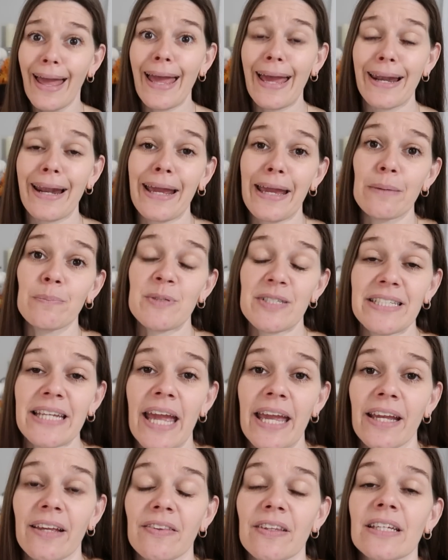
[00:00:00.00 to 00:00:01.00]
And I am
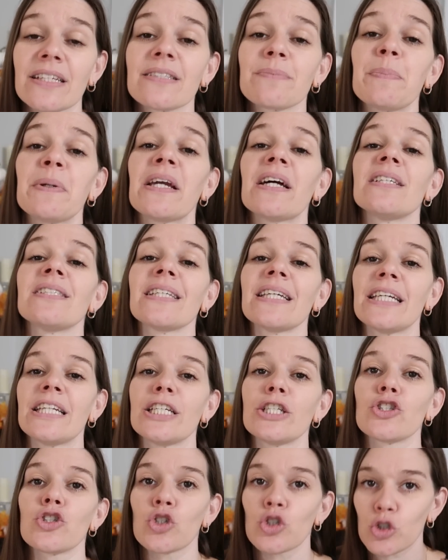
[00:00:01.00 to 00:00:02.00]
staying in this because it
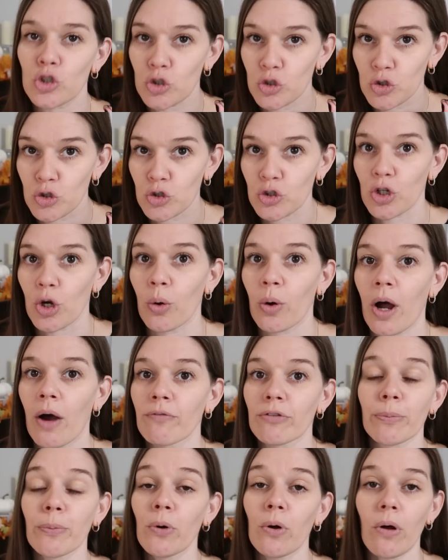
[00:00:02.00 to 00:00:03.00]
is so
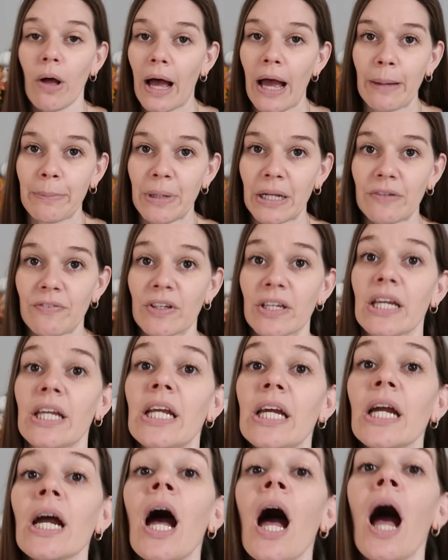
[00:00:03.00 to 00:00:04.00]
comfortable. I'm not even
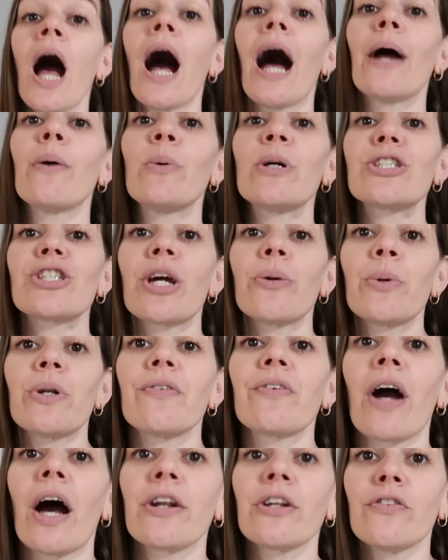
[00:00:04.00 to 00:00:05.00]
kidding. I wish I would
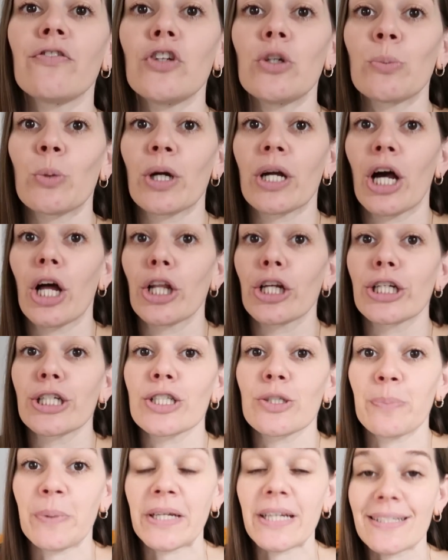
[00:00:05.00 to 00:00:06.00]
have gotten a few more
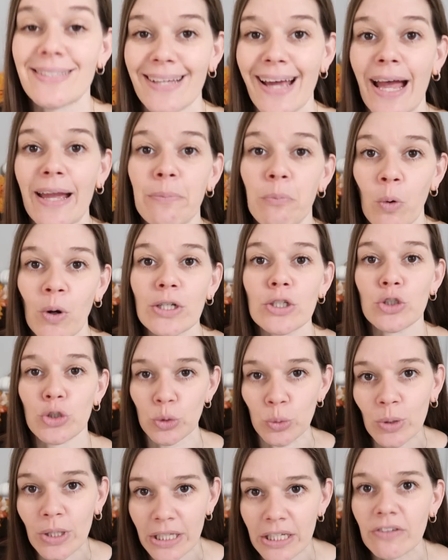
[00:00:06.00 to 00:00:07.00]
colors because I want
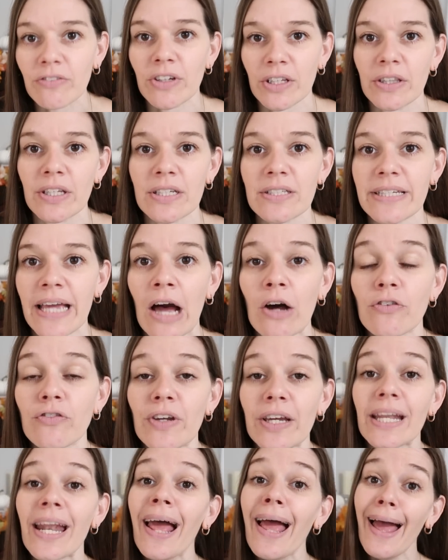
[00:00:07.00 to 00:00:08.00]
to live in this
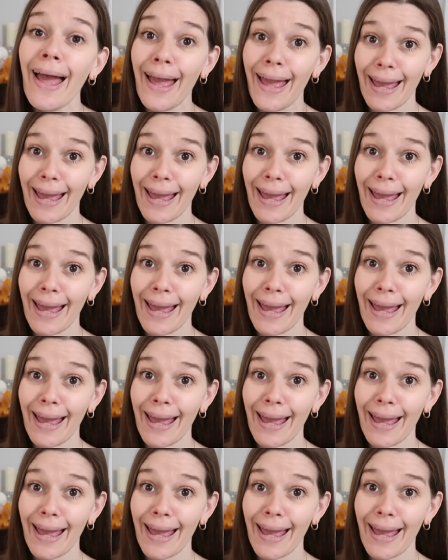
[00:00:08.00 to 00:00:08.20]
outfit.